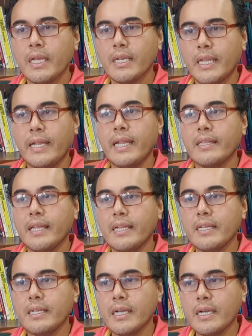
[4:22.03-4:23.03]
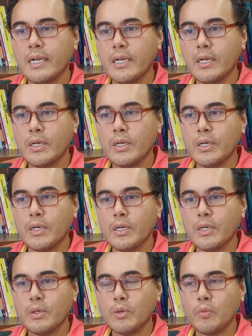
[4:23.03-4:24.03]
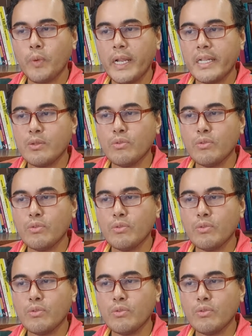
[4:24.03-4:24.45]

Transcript: That I think when